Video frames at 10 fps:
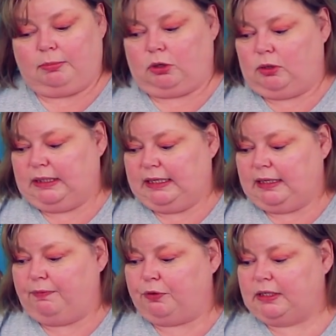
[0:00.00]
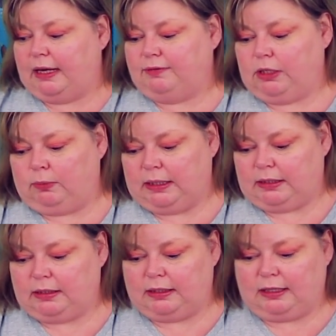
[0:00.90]
Close these up for safety
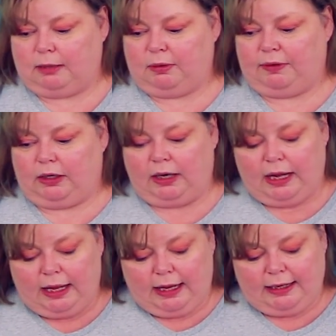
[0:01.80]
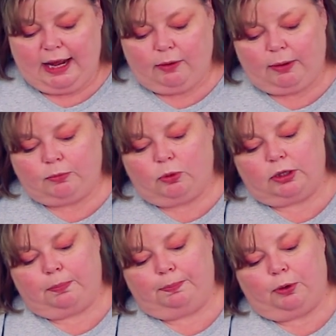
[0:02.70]
reasons and set them over here. And now I'm
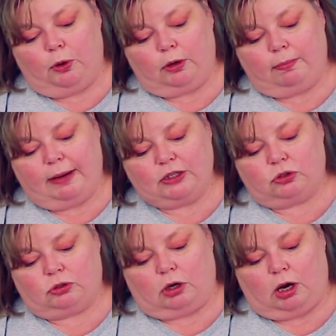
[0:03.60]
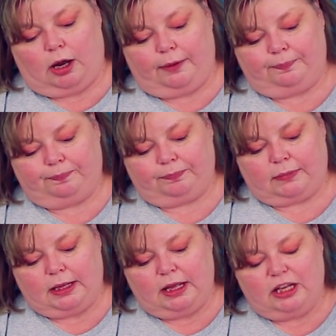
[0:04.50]
going to poke my straw.
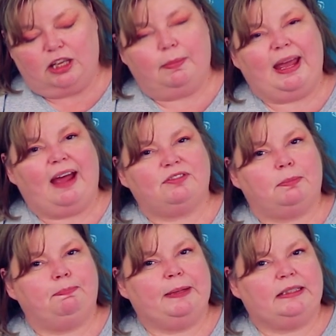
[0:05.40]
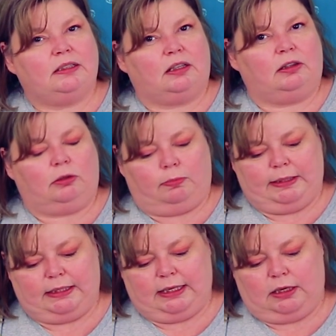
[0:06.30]
You may have to bend it a little
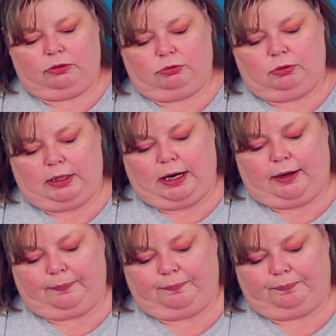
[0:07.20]
bit to get it through there.